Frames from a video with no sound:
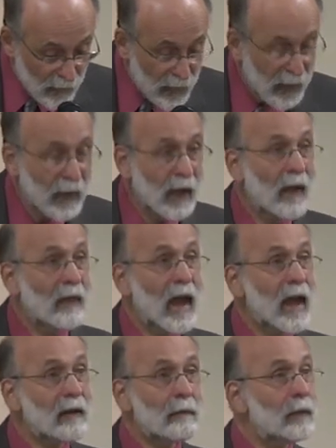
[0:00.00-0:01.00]
Okay? And
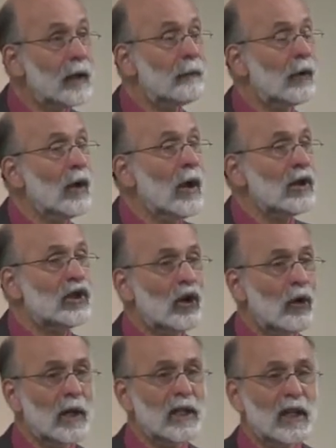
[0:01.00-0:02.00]
that people,
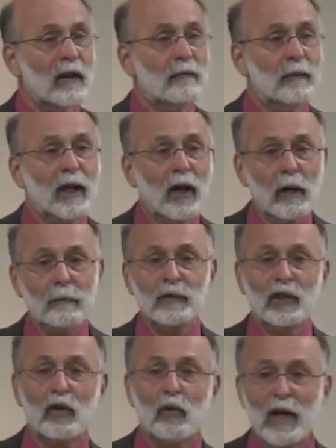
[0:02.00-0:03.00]
juries have become
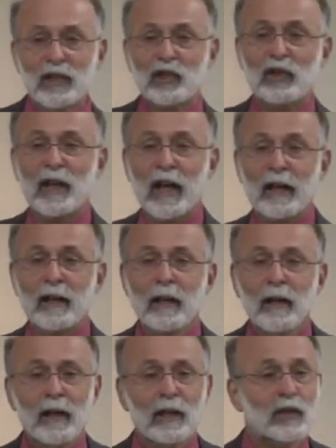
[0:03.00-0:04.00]
to question that.
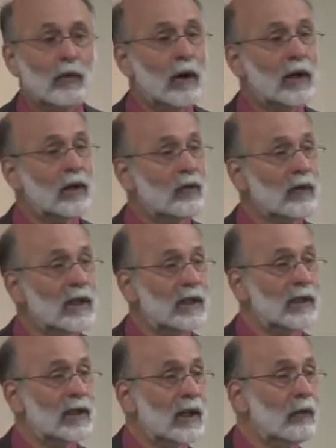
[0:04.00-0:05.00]
It's one of the
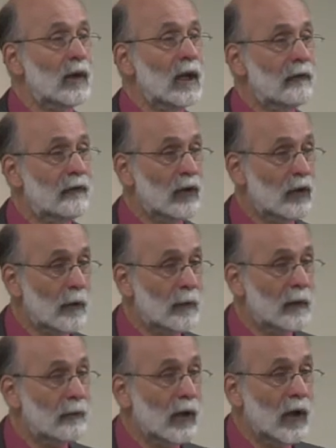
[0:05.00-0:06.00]
reasons that we have fewer
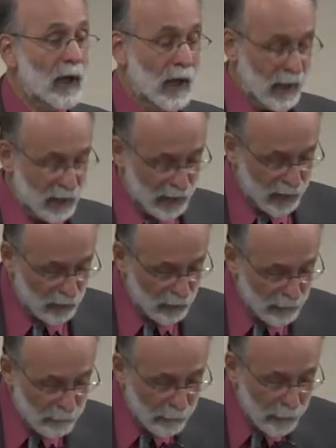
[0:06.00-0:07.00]
people
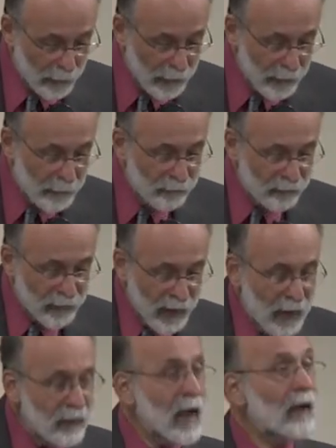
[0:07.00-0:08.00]
executed.
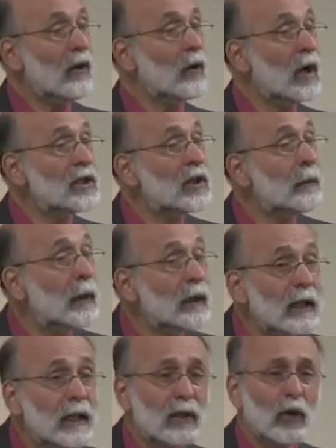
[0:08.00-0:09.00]
Now, there are also
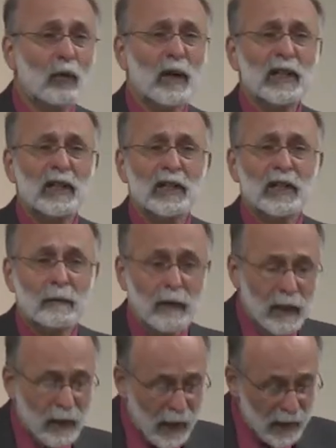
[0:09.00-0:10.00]
political reasons to
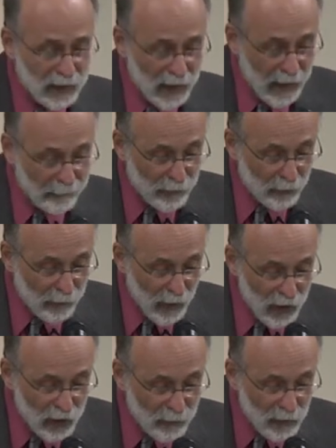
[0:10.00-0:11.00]
be against capital
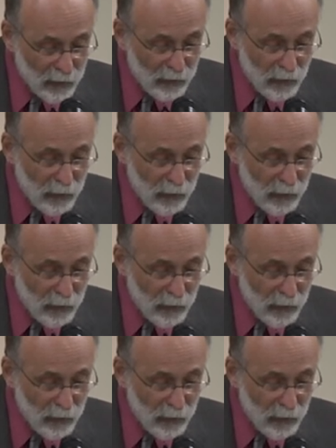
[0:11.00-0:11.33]
punishment,